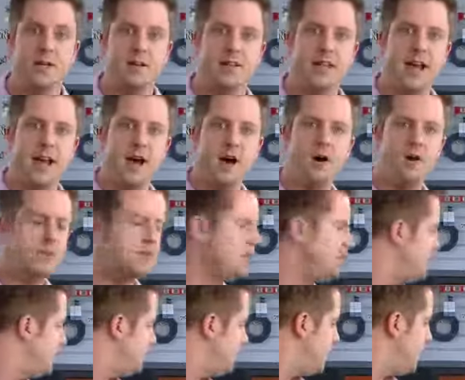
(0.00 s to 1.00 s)
Now,
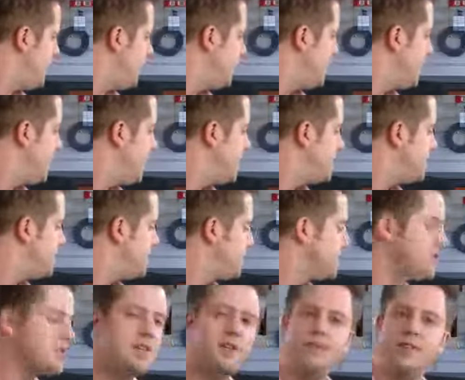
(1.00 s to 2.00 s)
the
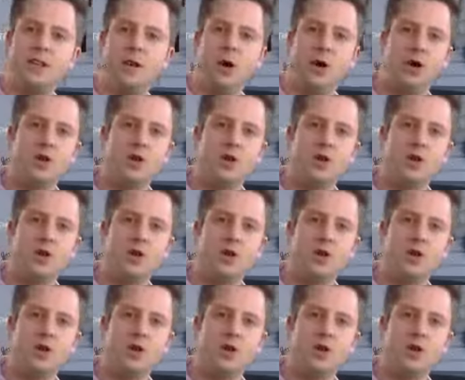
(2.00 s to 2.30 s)
HDR70